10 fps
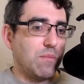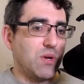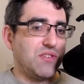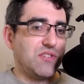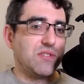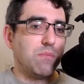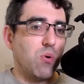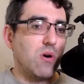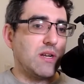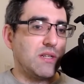But it's just
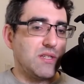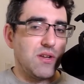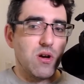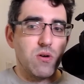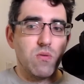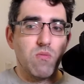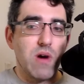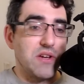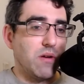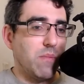important to know
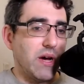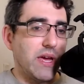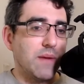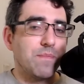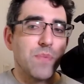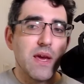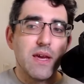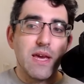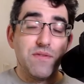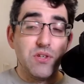what you're buying.
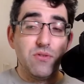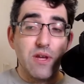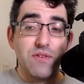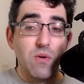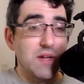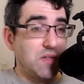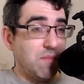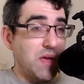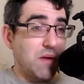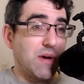If you want to
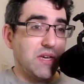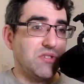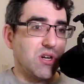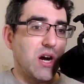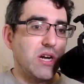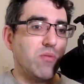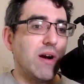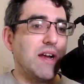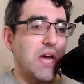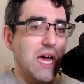minimize your hardware,
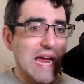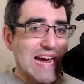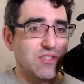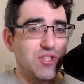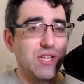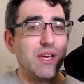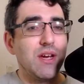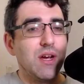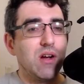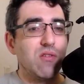and I actually
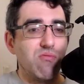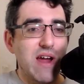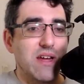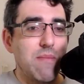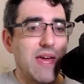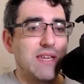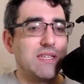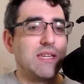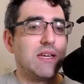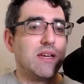recommend
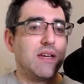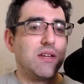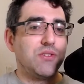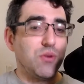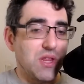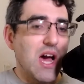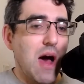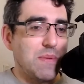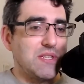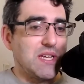doing the
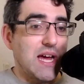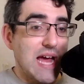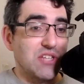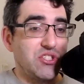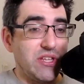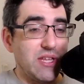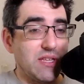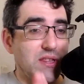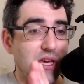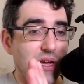opposite. I actually think
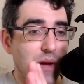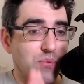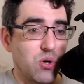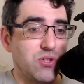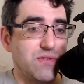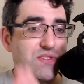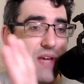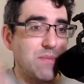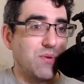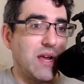the approach of
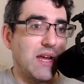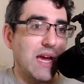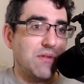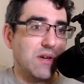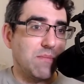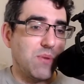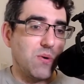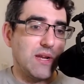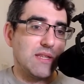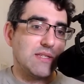separating out the
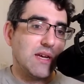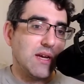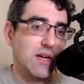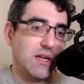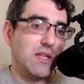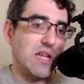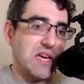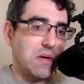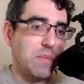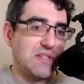components
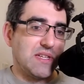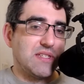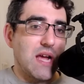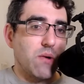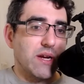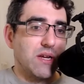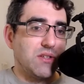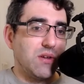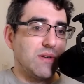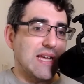like business networking
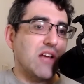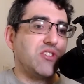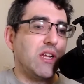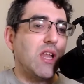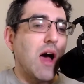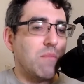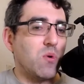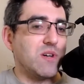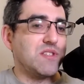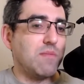do is actually a lot
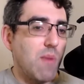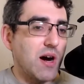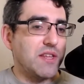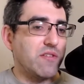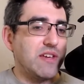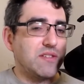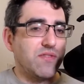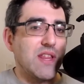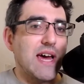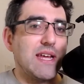more smart. The reason for
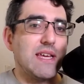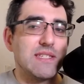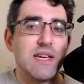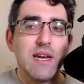that is